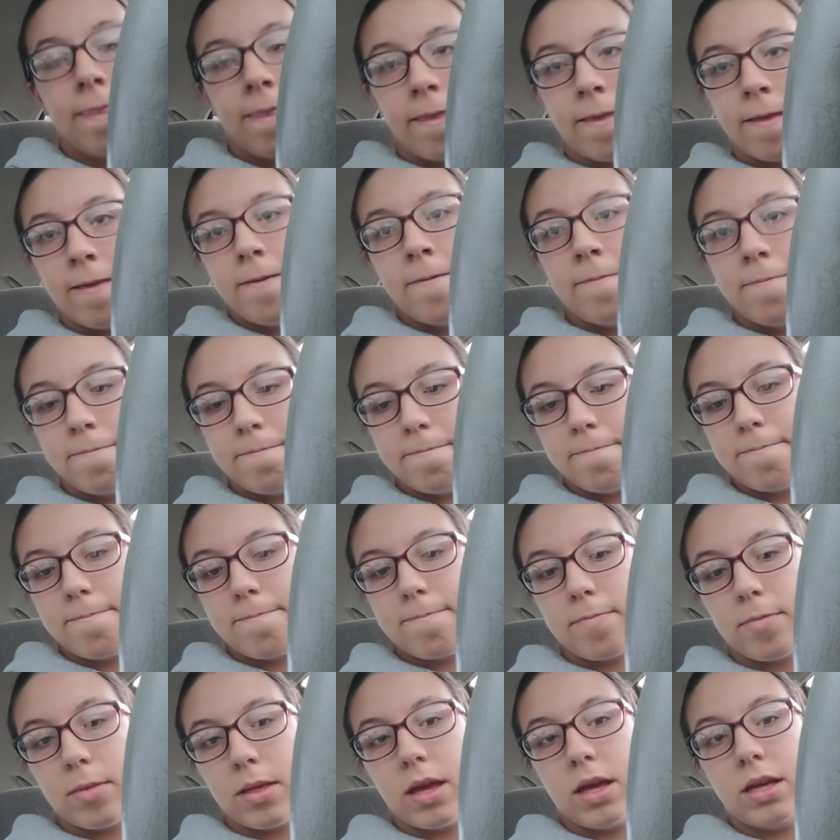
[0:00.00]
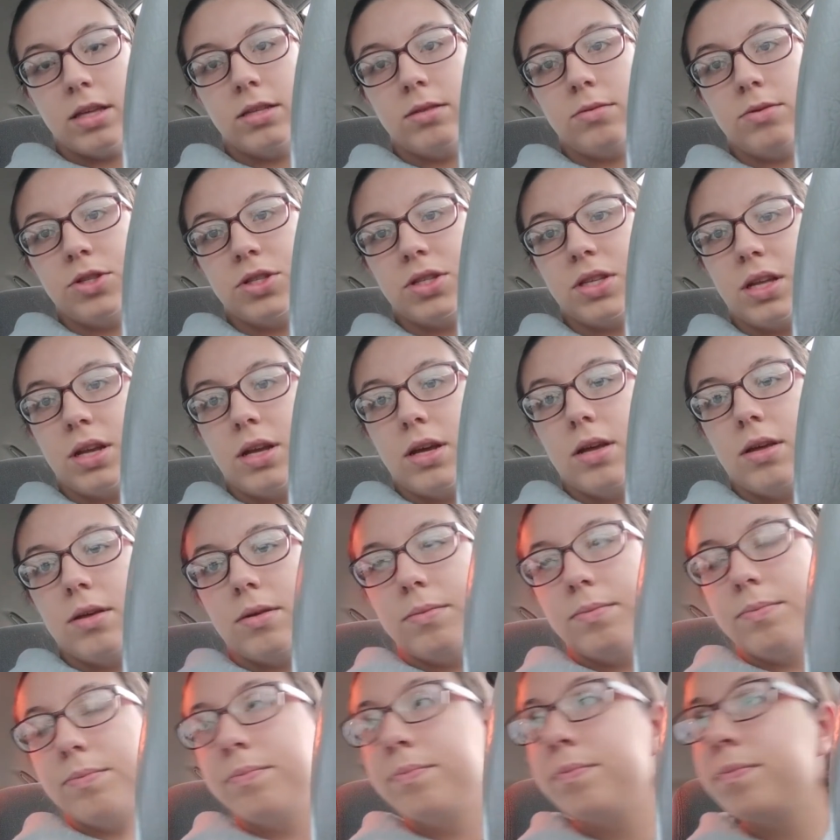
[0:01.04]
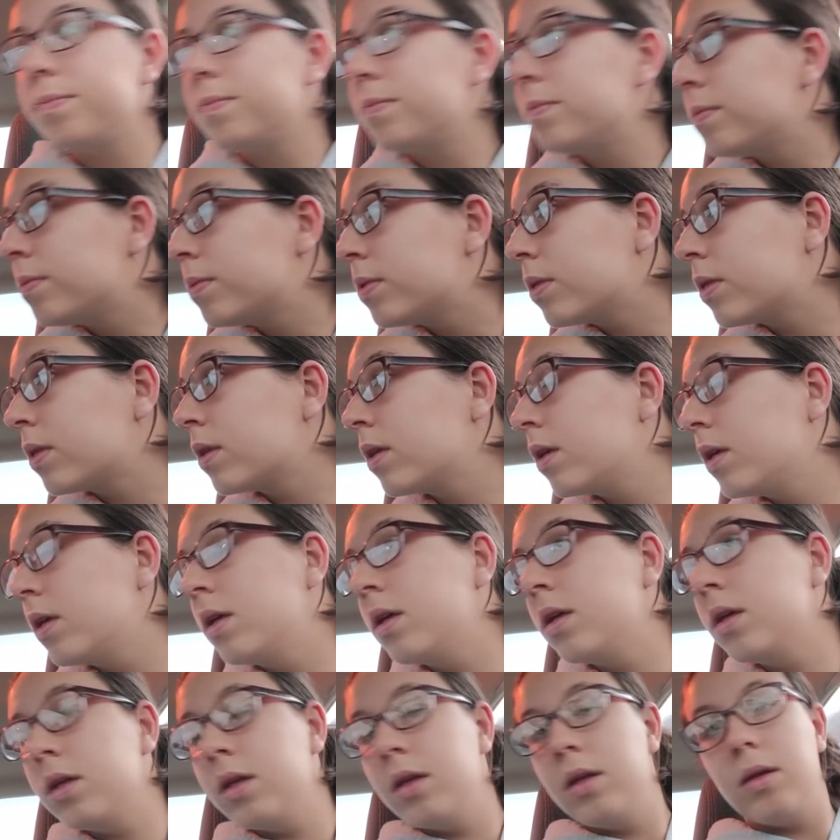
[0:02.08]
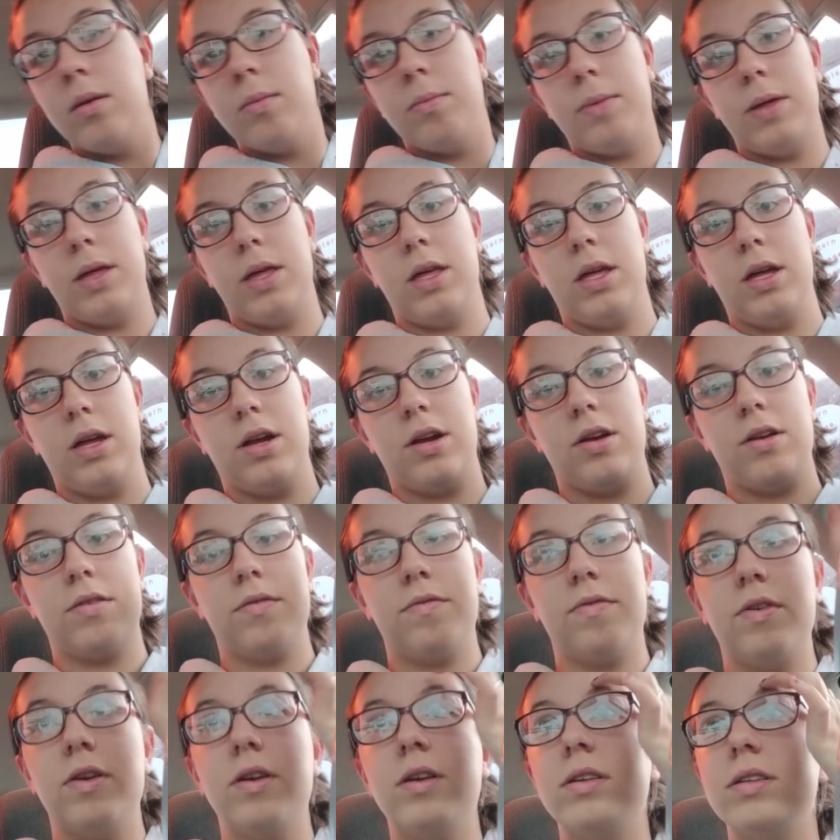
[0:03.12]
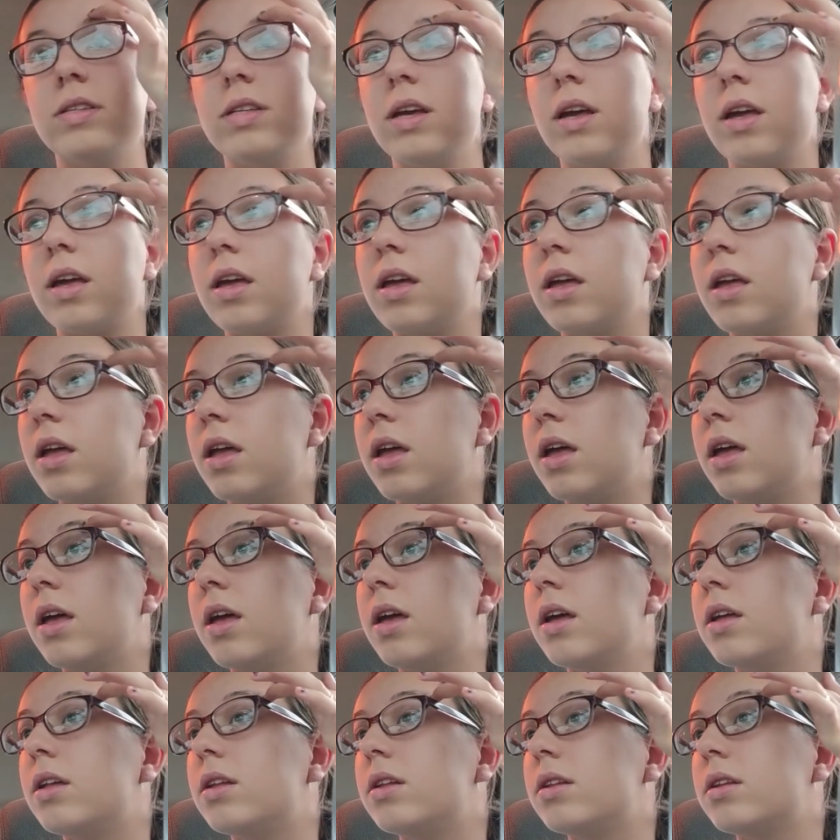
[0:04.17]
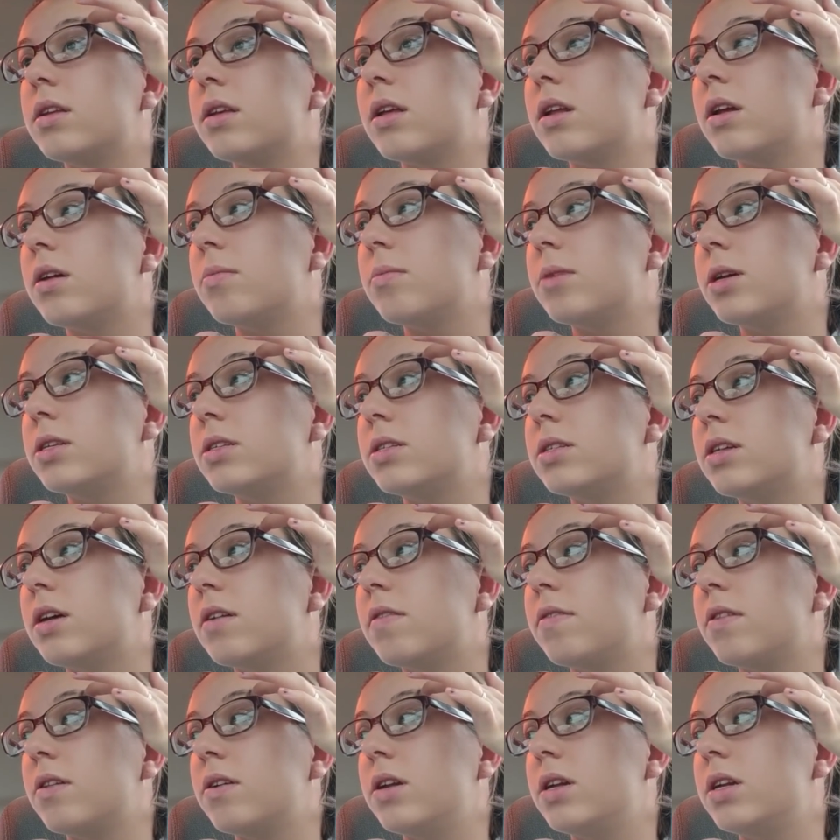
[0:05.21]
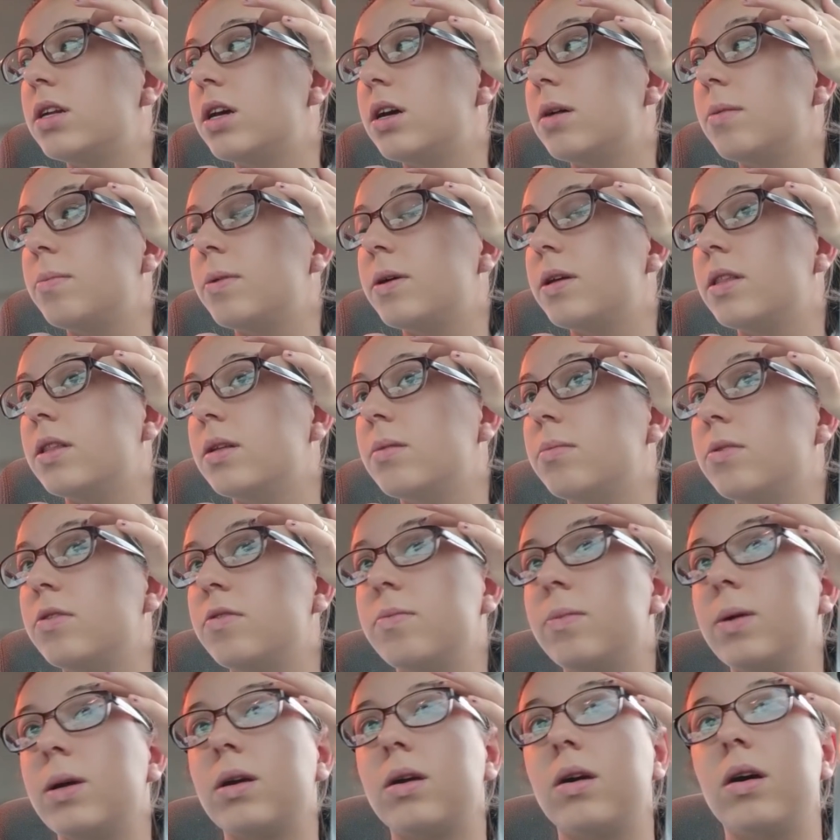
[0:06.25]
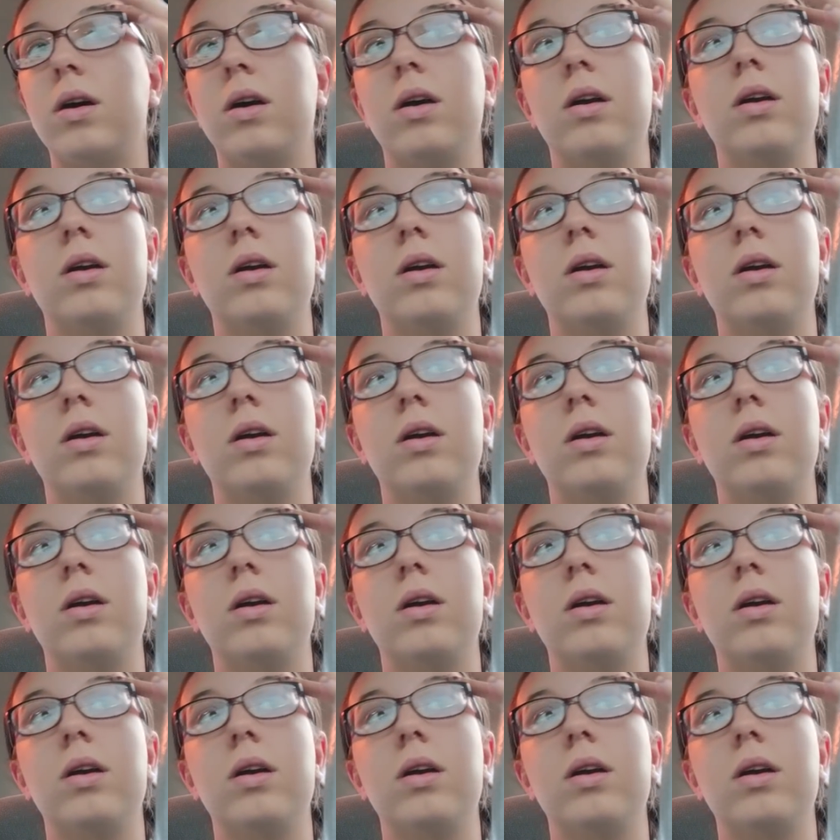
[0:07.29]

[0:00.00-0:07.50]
Guess I'm just gonna be here for a second and get all my stuff loaded up and then move my